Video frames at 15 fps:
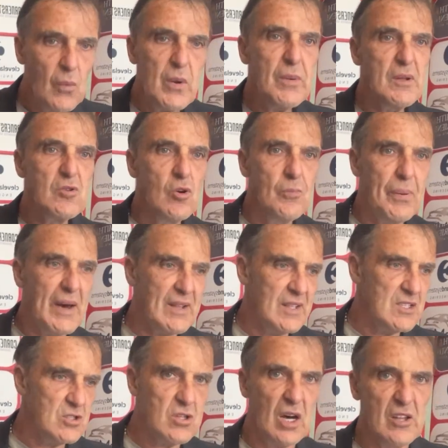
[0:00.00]
We were no better
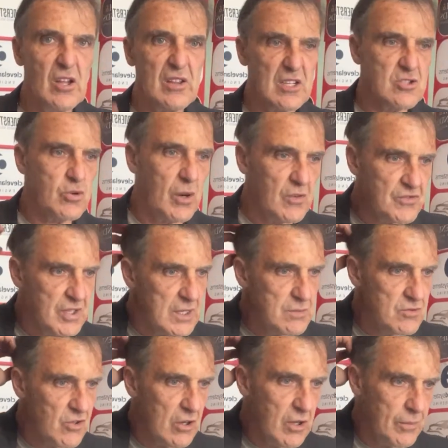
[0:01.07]
than another 12
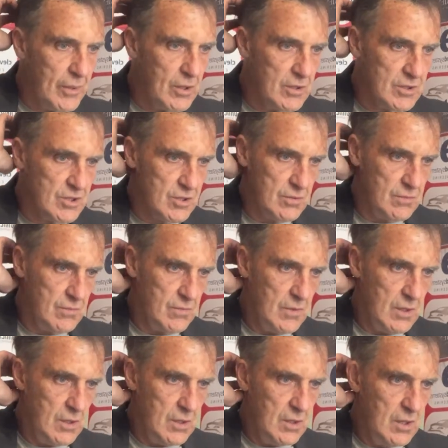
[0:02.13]
teams round about us.
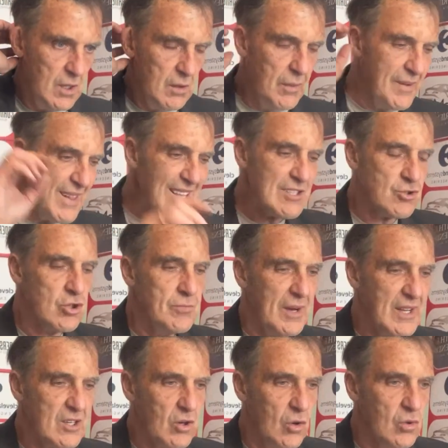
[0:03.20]
We let too
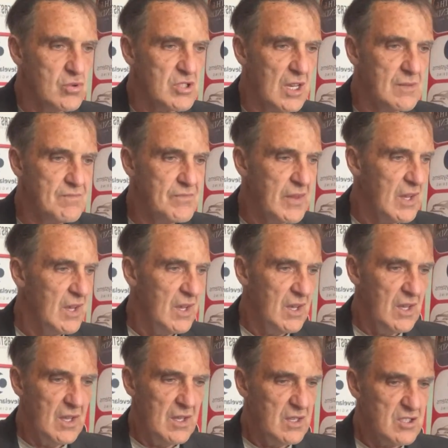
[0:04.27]
many goals in.
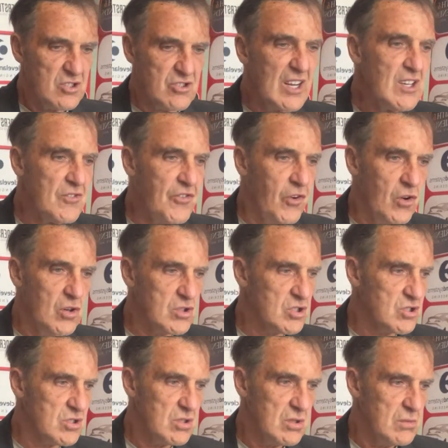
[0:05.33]
Strike
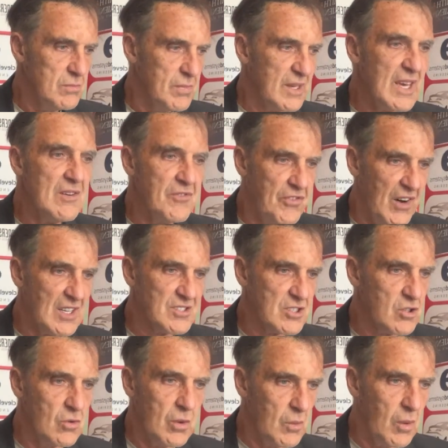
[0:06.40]
force became
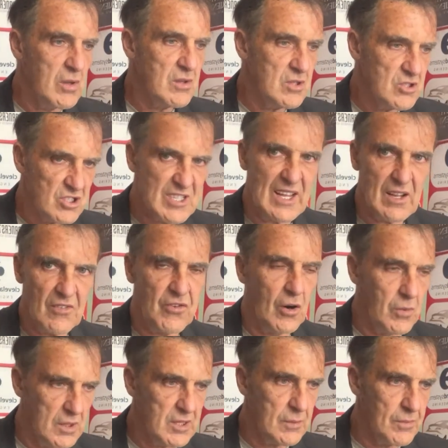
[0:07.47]
farcical with one centre
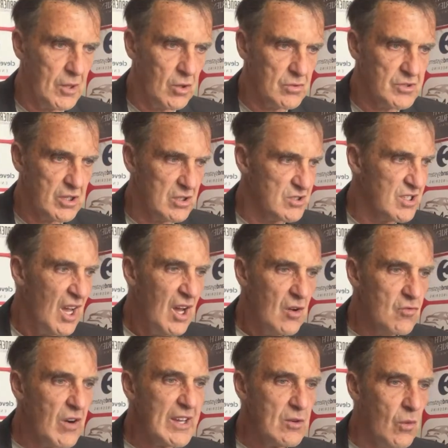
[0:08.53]
forward that belonged to us.
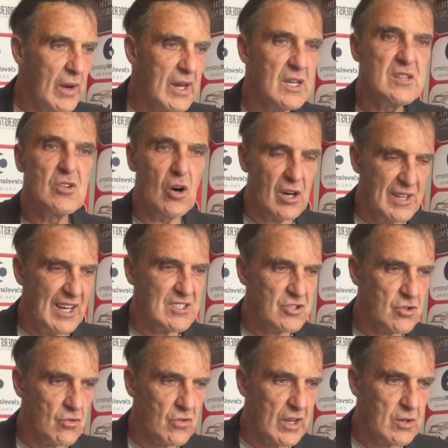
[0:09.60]
Right winger, not a
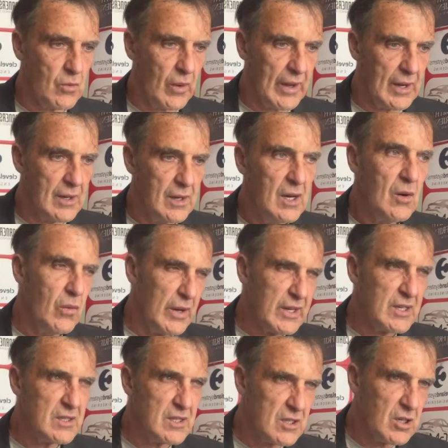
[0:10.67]
natural right winger.
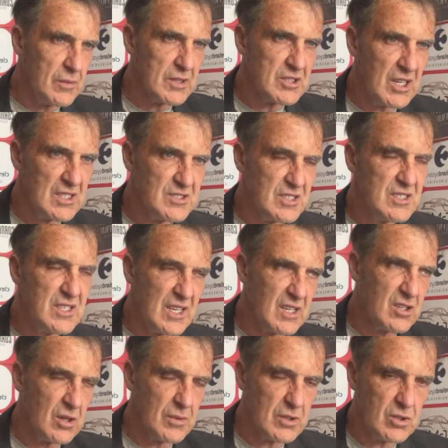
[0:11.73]
Whittaker had a couple of chances a day,
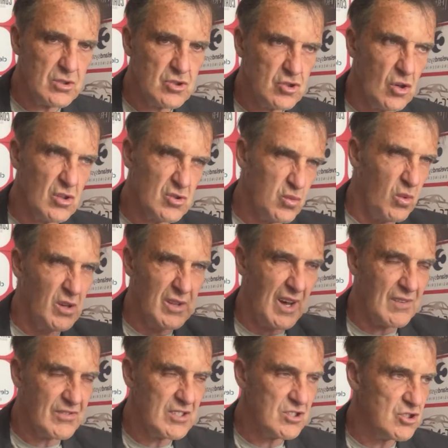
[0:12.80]
a couple of good shots, one
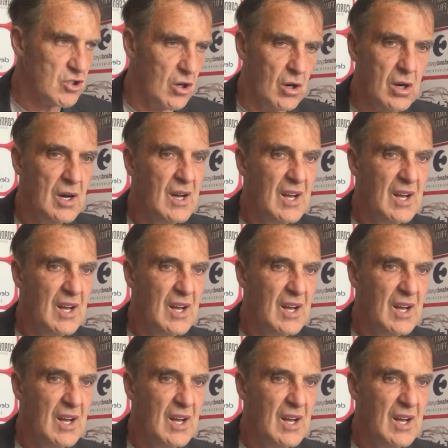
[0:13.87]
average shot.